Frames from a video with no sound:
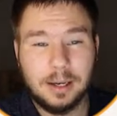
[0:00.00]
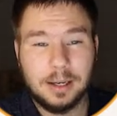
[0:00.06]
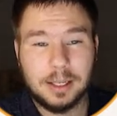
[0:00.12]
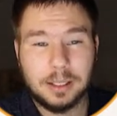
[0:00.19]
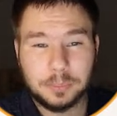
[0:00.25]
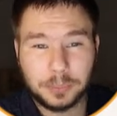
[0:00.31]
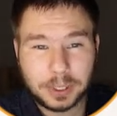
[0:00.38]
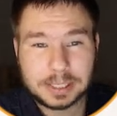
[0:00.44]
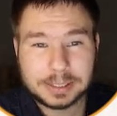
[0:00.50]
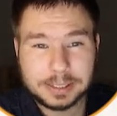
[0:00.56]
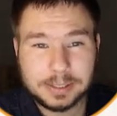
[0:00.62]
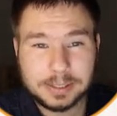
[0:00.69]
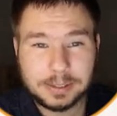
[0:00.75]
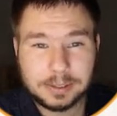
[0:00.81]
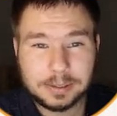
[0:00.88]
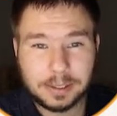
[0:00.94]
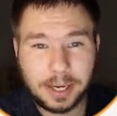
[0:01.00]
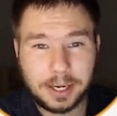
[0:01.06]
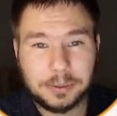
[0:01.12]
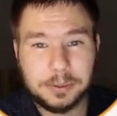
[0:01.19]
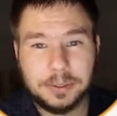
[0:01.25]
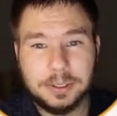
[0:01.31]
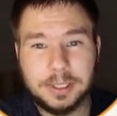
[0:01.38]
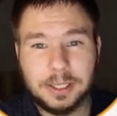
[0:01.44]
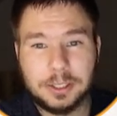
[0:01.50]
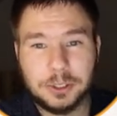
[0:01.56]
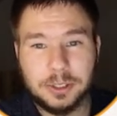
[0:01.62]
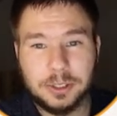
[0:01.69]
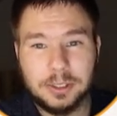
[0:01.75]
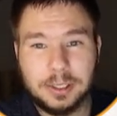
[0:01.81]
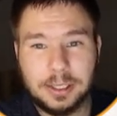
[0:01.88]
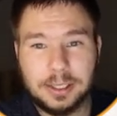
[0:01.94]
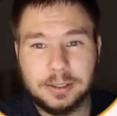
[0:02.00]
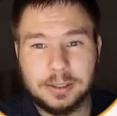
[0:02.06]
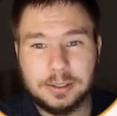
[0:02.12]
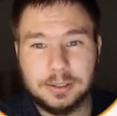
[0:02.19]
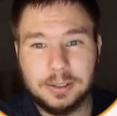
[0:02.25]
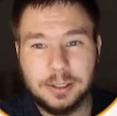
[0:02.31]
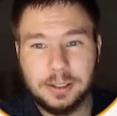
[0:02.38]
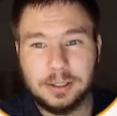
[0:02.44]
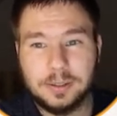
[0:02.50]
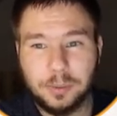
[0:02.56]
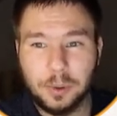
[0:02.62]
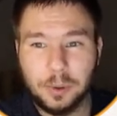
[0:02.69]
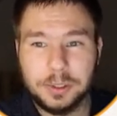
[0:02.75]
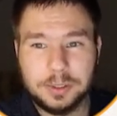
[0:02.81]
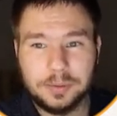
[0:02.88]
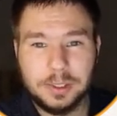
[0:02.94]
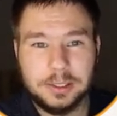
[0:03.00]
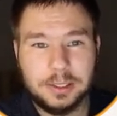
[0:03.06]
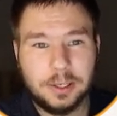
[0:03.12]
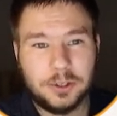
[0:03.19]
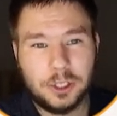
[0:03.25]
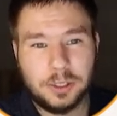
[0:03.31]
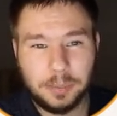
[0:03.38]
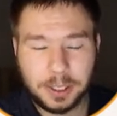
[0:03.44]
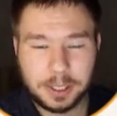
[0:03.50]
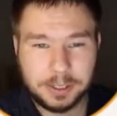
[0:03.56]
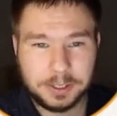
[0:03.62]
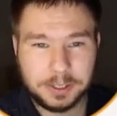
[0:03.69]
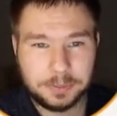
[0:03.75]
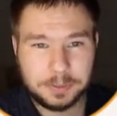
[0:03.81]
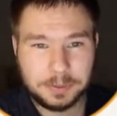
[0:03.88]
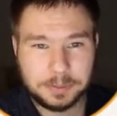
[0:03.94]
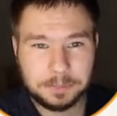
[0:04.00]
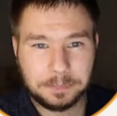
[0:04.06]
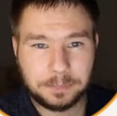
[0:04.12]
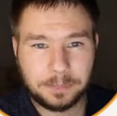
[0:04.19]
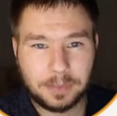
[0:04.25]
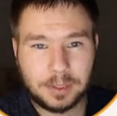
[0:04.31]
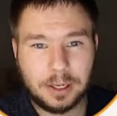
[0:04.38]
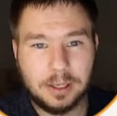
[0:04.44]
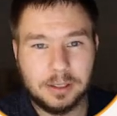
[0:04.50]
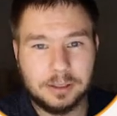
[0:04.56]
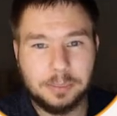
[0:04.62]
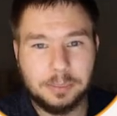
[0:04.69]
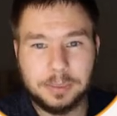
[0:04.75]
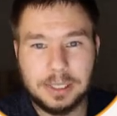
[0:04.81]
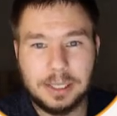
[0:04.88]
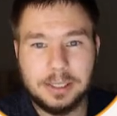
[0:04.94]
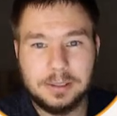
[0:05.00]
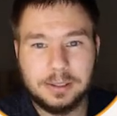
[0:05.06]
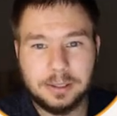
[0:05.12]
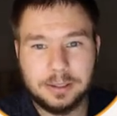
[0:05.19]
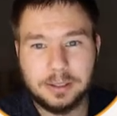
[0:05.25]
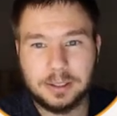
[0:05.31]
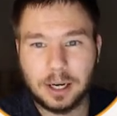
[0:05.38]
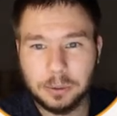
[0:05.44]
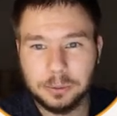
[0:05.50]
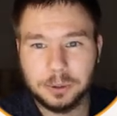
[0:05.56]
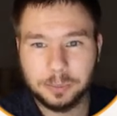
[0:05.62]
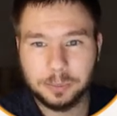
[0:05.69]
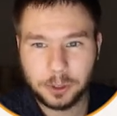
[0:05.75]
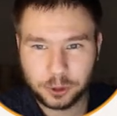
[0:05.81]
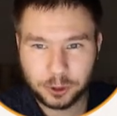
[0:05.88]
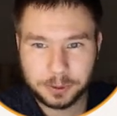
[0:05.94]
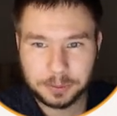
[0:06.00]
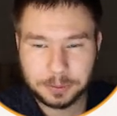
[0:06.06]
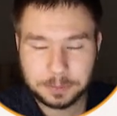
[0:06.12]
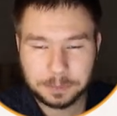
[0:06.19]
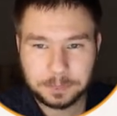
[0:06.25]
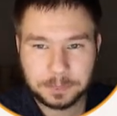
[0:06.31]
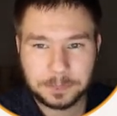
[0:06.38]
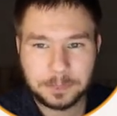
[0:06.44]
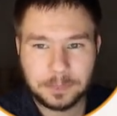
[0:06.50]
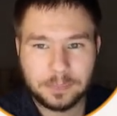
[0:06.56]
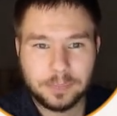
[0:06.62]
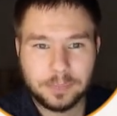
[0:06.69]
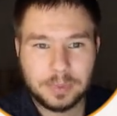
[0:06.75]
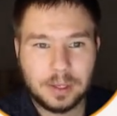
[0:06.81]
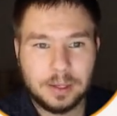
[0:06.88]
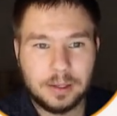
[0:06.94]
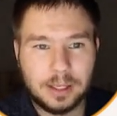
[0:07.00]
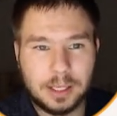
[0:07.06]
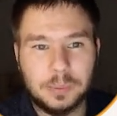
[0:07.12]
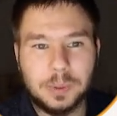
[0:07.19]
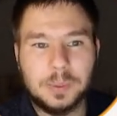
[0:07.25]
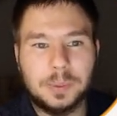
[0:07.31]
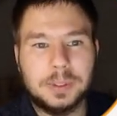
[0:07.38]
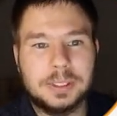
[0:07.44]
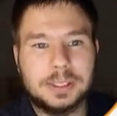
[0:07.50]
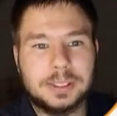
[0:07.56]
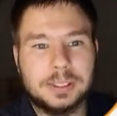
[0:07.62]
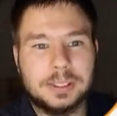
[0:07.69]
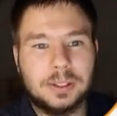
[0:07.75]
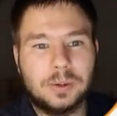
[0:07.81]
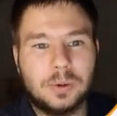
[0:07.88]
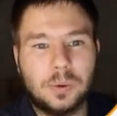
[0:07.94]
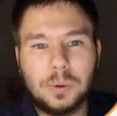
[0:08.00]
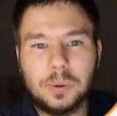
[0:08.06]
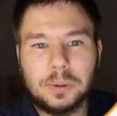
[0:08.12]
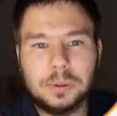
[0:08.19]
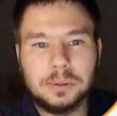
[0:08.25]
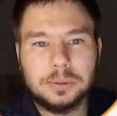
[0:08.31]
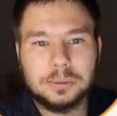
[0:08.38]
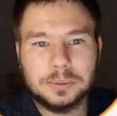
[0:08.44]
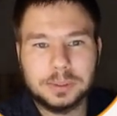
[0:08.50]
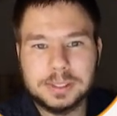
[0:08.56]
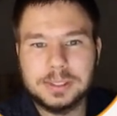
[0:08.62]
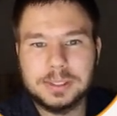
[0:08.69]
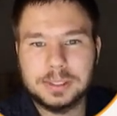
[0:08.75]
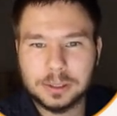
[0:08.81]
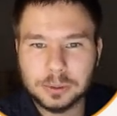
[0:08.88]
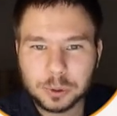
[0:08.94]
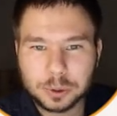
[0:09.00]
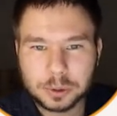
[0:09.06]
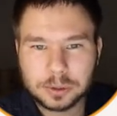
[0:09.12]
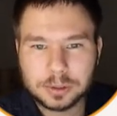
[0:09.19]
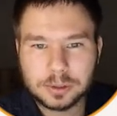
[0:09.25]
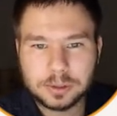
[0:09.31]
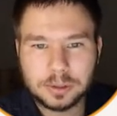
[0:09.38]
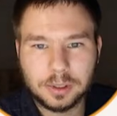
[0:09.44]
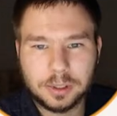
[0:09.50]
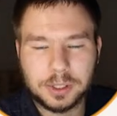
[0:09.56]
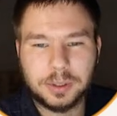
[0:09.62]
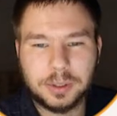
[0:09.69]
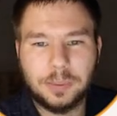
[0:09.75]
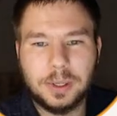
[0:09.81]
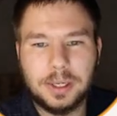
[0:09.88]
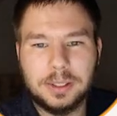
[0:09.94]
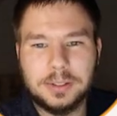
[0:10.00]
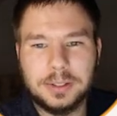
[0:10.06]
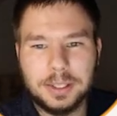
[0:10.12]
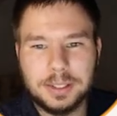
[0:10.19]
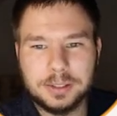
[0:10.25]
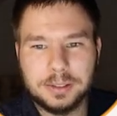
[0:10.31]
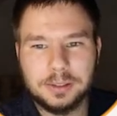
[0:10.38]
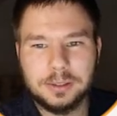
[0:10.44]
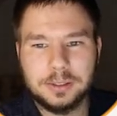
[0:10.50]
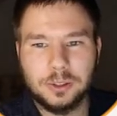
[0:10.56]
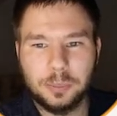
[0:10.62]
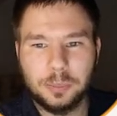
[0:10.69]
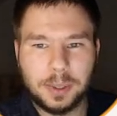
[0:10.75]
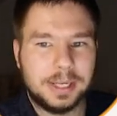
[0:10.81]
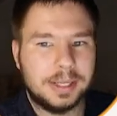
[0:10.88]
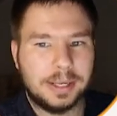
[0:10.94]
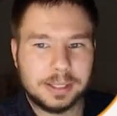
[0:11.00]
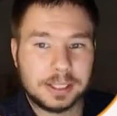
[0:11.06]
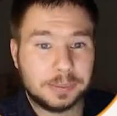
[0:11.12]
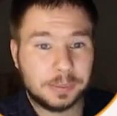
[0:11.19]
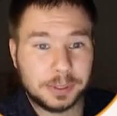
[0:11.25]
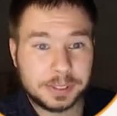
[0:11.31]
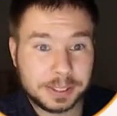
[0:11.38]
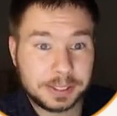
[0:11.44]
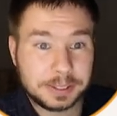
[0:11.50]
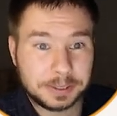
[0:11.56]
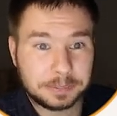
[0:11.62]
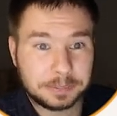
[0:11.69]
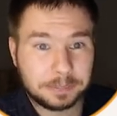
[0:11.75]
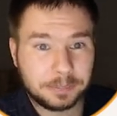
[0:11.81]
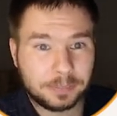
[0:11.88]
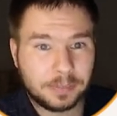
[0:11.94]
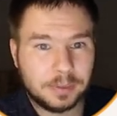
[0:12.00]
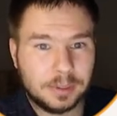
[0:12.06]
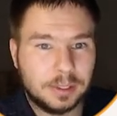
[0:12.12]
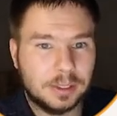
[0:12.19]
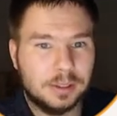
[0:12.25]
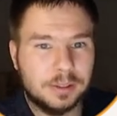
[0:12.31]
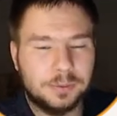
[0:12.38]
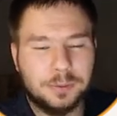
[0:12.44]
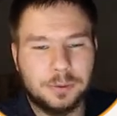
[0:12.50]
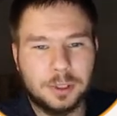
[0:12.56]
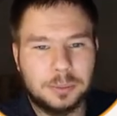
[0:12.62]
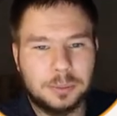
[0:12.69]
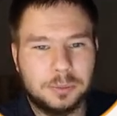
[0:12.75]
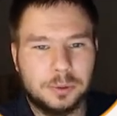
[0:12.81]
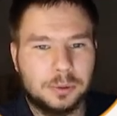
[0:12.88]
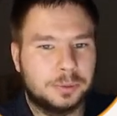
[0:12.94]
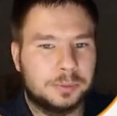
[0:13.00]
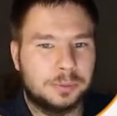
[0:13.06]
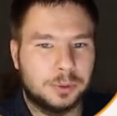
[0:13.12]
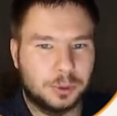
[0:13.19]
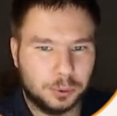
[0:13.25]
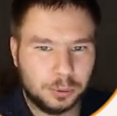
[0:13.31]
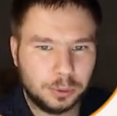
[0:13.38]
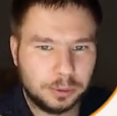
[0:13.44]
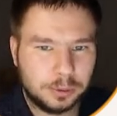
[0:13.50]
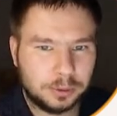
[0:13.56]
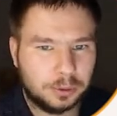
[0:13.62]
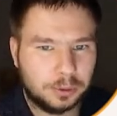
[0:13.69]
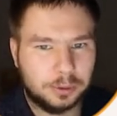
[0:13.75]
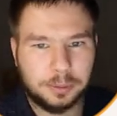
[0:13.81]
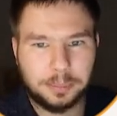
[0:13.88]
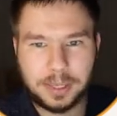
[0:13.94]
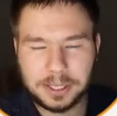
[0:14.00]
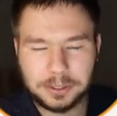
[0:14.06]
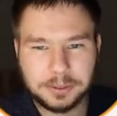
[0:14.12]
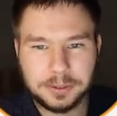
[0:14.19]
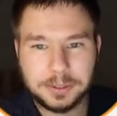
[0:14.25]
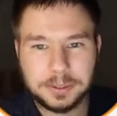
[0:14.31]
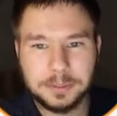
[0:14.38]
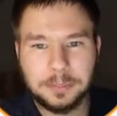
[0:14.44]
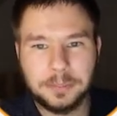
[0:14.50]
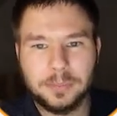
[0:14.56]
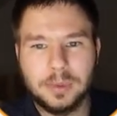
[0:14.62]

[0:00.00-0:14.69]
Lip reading: In practice, error detection and data quality validation mechanisms are applied as a countermeasure. However, all these solutions require either domain expertise in the form of rules or patterns,